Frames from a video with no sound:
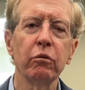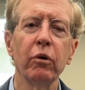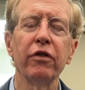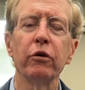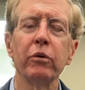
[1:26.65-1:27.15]

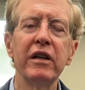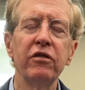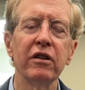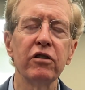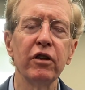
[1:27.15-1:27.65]
with the
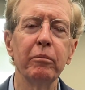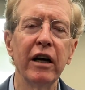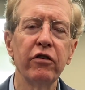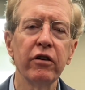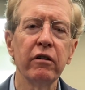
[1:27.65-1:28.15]
reasons to
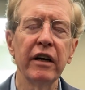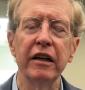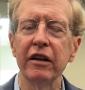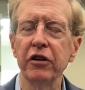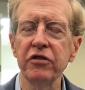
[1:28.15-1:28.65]
measure and
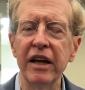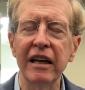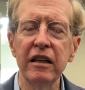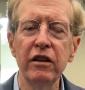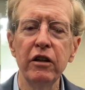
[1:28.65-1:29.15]

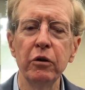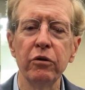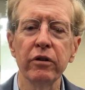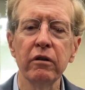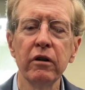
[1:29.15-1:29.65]
understanding the
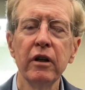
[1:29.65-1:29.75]
user,